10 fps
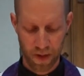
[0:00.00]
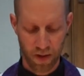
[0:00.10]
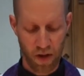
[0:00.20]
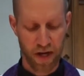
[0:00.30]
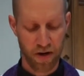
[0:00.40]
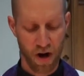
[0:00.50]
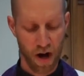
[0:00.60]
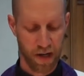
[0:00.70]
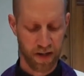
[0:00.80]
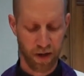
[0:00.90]
Let your
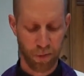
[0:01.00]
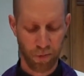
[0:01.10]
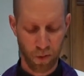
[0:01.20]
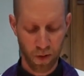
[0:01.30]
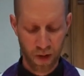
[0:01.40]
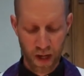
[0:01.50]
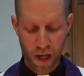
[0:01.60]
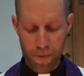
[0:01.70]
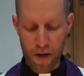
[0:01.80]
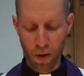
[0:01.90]
heart, therefore,
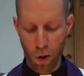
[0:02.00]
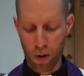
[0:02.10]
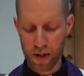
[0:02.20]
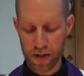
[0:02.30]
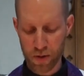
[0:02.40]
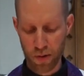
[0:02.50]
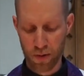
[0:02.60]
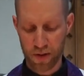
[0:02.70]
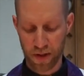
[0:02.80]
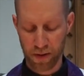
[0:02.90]
be wholly
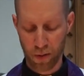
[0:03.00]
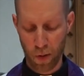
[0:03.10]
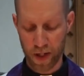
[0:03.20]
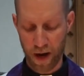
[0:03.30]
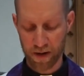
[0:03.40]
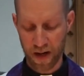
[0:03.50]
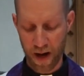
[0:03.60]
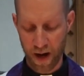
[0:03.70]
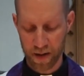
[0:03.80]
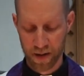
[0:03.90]
true to the Lord our
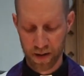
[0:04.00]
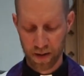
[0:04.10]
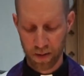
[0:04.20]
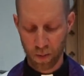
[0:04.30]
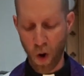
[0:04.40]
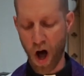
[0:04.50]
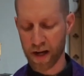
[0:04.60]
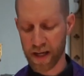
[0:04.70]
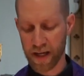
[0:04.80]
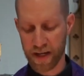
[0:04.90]
God,
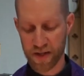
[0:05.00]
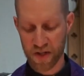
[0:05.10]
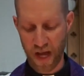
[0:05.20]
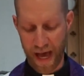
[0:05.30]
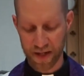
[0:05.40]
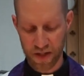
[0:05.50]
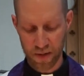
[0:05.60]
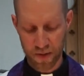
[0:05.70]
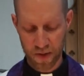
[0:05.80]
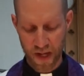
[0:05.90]
walking in his
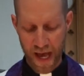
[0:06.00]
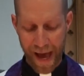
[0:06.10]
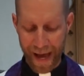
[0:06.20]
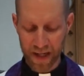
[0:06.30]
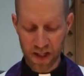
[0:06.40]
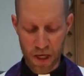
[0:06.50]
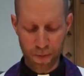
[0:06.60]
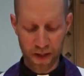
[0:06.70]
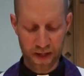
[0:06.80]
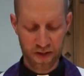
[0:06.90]
statutes and
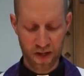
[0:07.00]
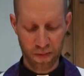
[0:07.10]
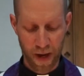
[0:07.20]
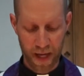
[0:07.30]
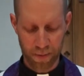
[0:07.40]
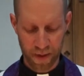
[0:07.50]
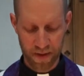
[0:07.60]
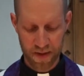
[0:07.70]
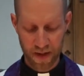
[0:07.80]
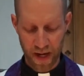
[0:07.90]
keeping his
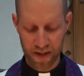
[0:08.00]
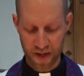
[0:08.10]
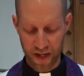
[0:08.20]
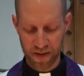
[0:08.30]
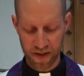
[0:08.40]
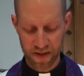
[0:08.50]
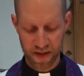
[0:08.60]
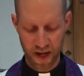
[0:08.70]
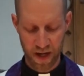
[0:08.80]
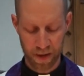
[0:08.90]
commandments as at this
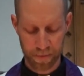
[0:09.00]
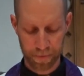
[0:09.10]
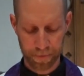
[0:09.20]
day.